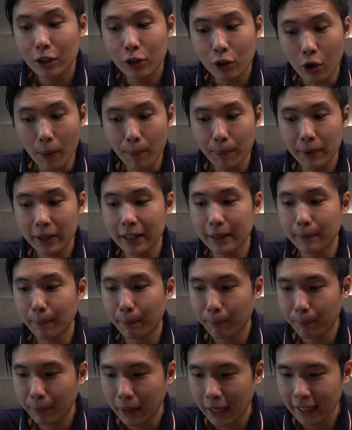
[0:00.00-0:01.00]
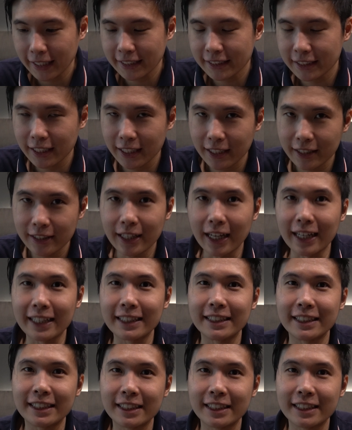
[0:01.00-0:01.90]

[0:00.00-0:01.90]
copy it, paste it in, and